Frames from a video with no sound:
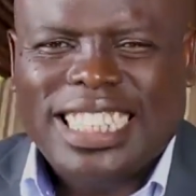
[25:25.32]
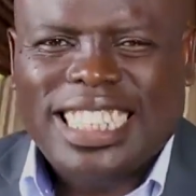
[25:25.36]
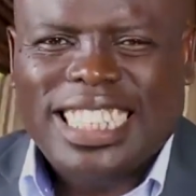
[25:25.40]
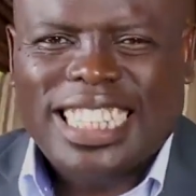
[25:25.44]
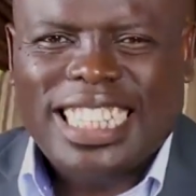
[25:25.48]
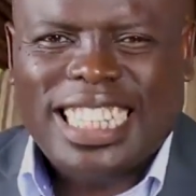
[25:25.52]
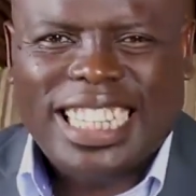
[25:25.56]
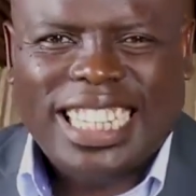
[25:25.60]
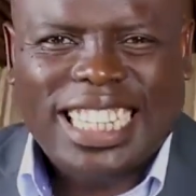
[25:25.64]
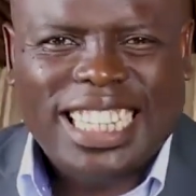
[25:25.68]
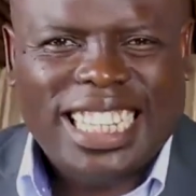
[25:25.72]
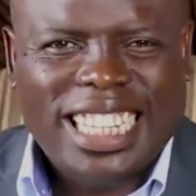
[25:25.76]

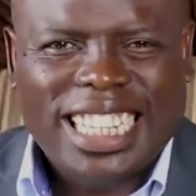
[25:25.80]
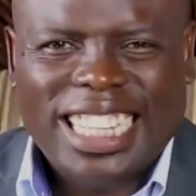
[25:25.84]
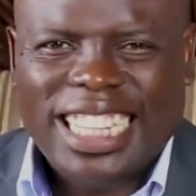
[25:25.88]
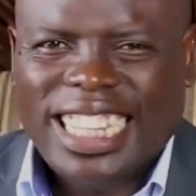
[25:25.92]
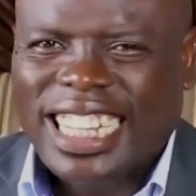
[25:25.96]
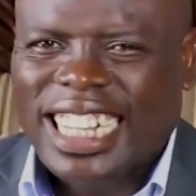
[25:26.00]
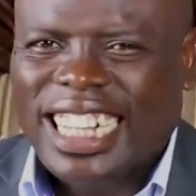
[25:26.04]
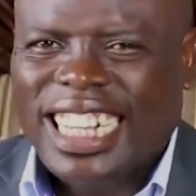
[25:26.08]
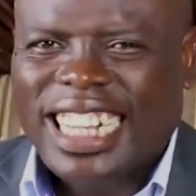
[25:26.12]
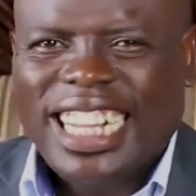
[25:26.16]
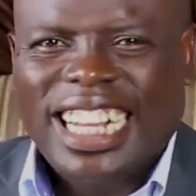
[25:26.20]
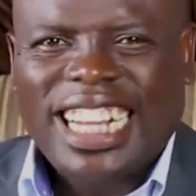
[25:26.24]

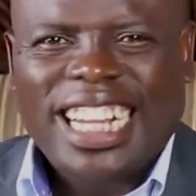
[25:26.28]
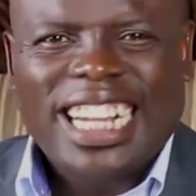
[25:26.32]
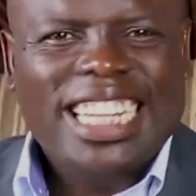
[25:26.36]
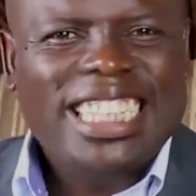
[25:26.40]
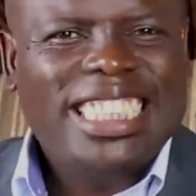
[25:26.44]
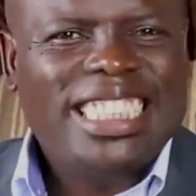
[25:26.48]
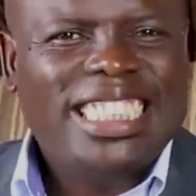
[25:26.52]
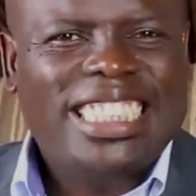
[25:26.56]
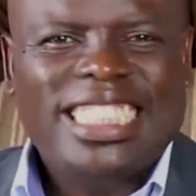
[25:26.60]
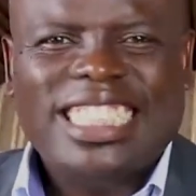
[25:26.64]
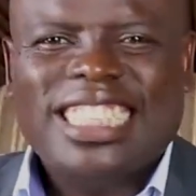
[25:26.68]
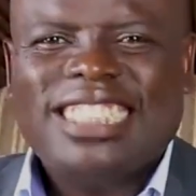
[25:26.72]

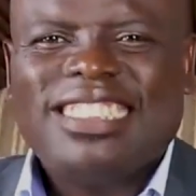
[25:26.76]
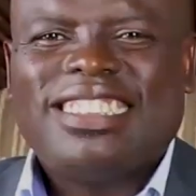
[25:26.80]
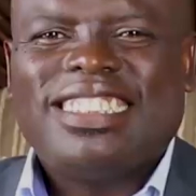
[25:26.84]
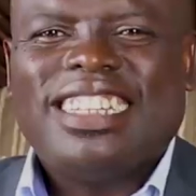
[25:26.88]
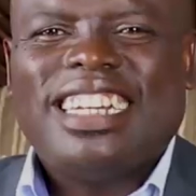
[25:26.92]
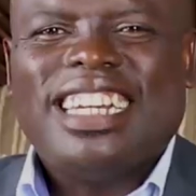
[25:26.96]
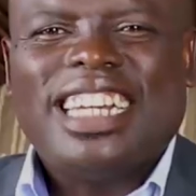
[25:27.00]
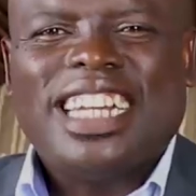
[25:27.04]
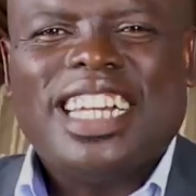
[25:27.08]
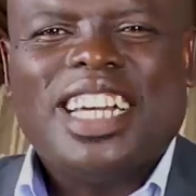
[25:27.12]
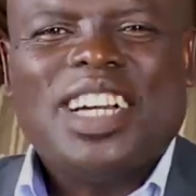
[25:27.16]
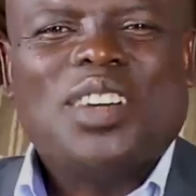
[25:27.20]
I just
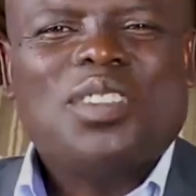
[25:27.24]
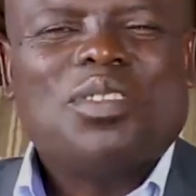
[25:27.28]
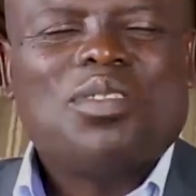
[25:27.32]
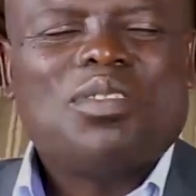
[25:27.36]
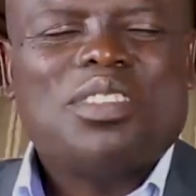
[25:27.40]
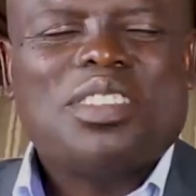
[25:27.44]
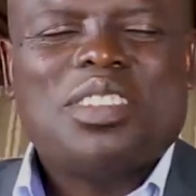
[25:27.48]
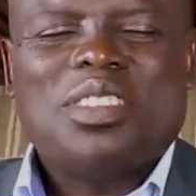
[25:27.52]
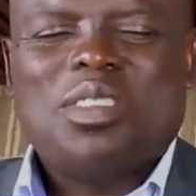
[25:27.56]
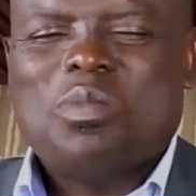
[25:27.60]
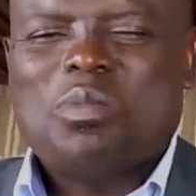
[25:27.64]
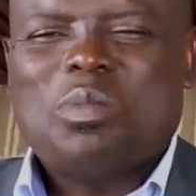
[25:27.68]

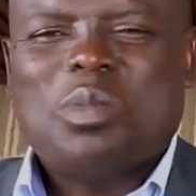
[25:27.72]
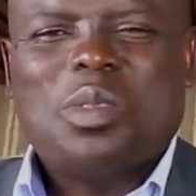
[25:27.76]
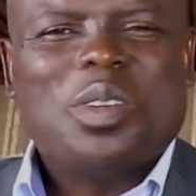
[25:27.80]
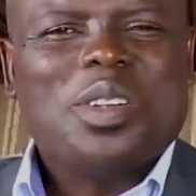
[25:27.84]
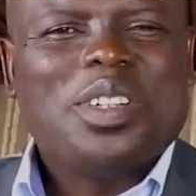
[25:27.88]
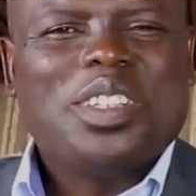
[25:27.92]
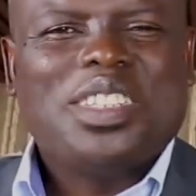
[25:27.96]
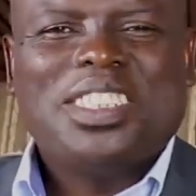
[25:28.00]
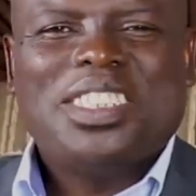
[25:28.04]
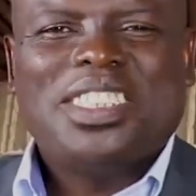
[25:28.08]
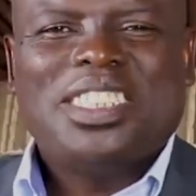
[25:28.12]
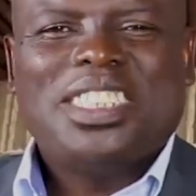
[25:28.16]
love this
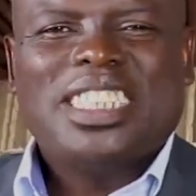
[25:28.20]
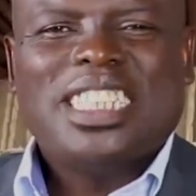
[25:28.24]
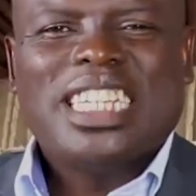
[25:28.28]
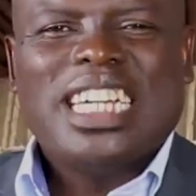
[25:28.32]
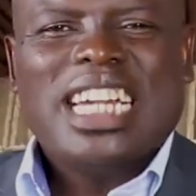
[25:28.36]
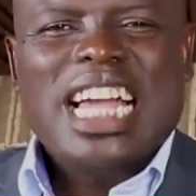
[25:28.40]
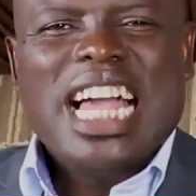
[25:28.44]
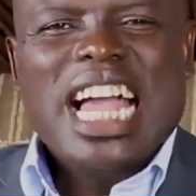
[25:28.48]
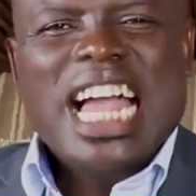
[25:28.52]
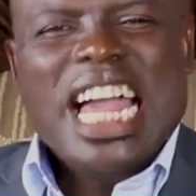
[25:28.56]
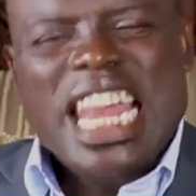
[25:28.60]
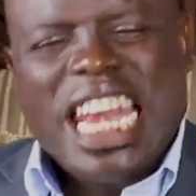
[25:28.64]
point.
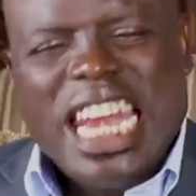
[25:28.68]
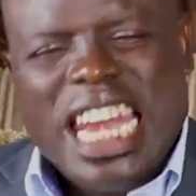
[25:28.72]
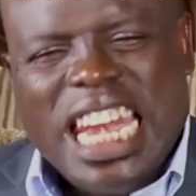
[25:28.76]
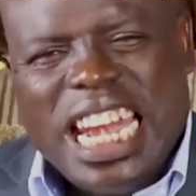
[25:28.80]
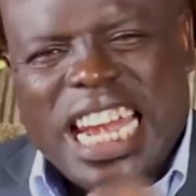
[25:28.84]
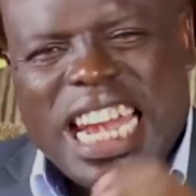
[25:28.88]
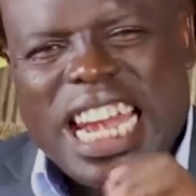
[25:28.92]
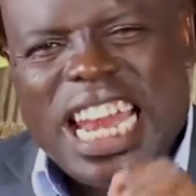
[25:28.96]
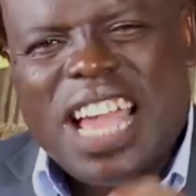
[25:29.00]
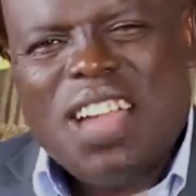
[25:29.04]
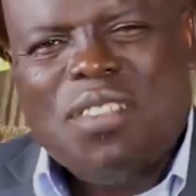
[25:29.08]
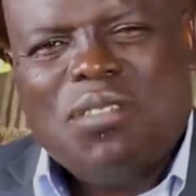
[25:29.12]

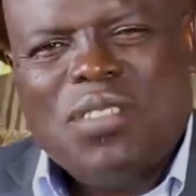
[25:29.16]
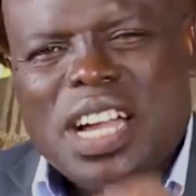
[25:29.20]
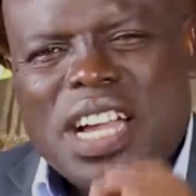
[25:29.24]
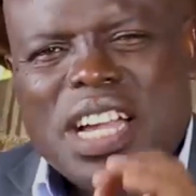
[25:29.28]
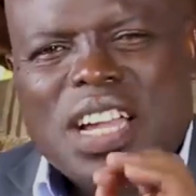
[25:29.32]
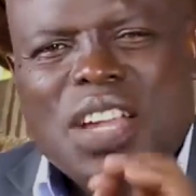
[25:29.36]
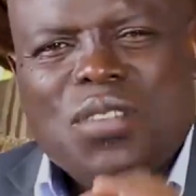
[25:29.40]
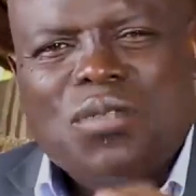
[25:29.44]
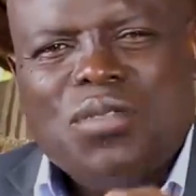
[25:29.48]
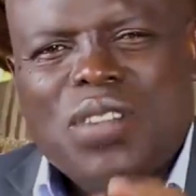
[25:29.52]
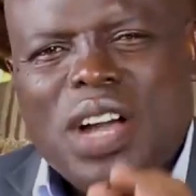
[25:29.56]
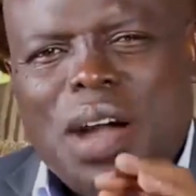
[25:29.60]
Never
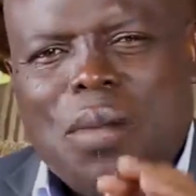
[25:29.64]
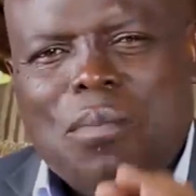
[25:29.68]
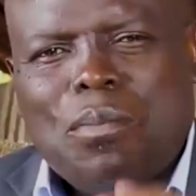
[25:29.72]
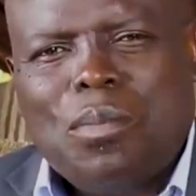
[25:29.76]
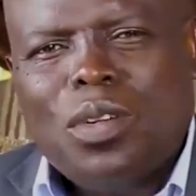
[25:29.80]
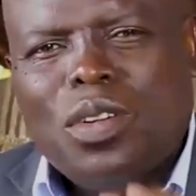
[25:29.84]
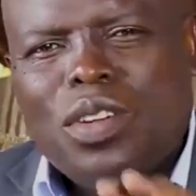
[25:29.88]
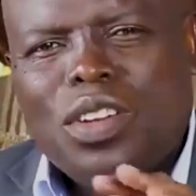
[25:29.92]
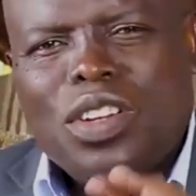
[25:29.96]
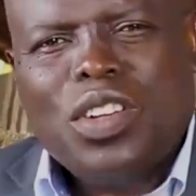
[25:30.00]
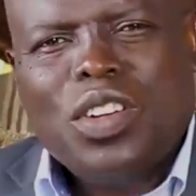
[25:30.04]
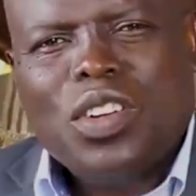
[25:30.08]
give up
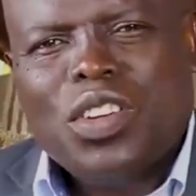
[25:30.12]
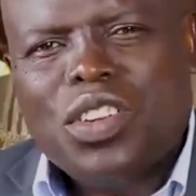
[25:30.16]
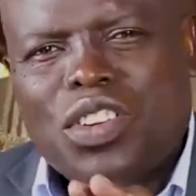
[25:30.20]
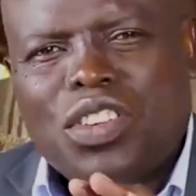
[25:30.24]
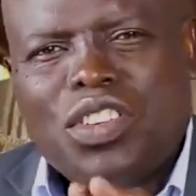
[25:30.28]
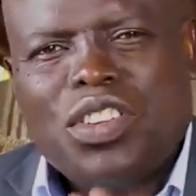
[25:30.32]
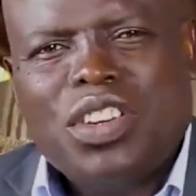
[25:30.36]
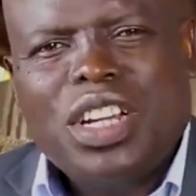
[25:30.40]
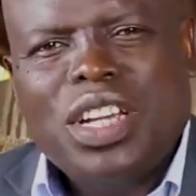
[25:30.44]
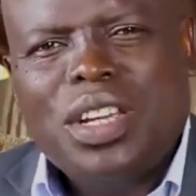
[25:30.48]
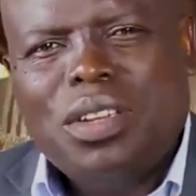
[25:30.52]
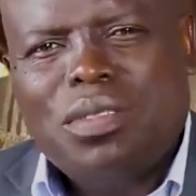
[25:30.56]
on your
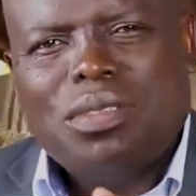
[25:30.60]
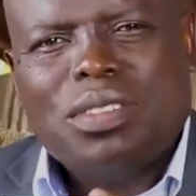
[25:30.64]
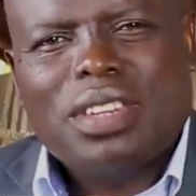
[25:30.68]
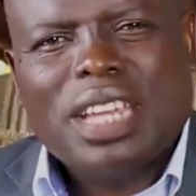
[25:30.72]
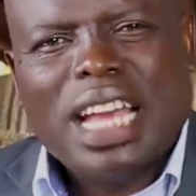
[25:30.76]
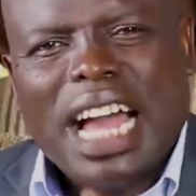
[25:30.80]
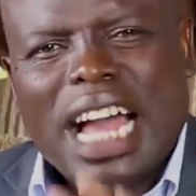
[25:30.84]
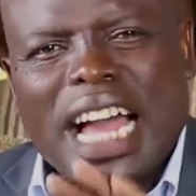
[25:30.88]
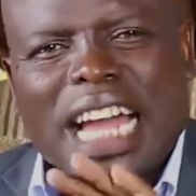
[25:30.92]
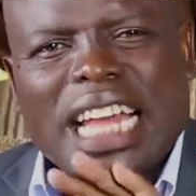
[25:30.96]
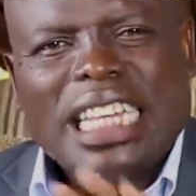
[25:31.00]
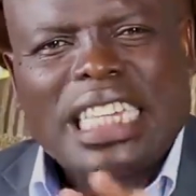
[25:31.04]
dreams
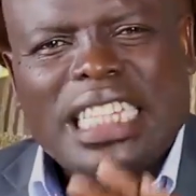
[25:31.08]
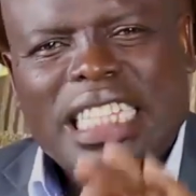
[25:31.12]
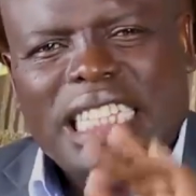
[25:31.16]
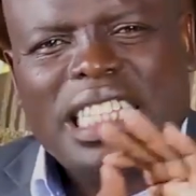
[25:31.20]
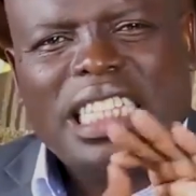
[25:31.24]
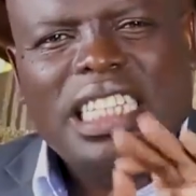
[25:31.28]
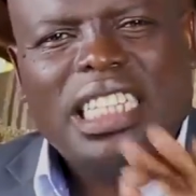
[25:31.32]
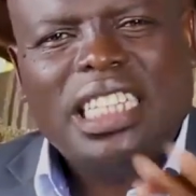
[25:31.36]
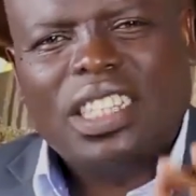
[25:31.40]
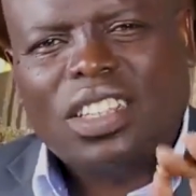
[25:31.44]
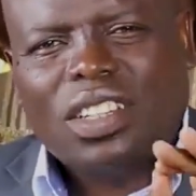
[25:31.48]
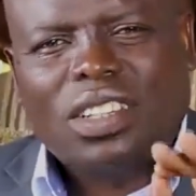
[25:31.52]

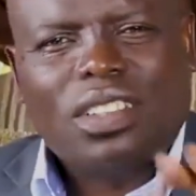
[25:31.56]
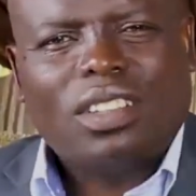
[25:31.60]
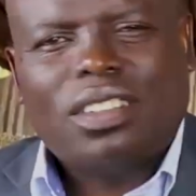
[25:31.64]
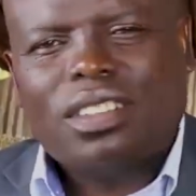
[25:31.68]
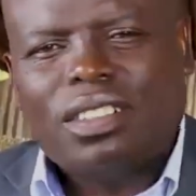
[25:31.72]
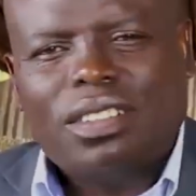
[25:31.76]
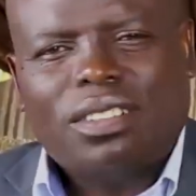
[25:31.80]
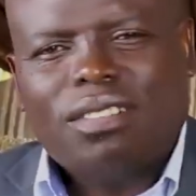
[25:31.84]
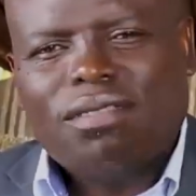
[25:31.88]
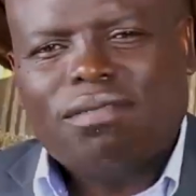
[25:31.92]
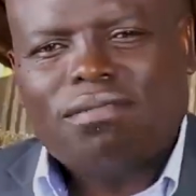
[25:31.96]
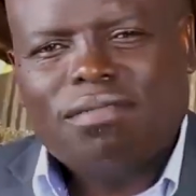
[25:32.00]

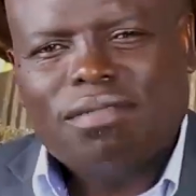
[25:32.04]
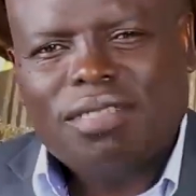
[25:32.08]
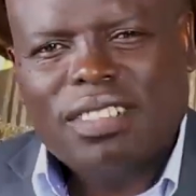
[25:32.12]
until.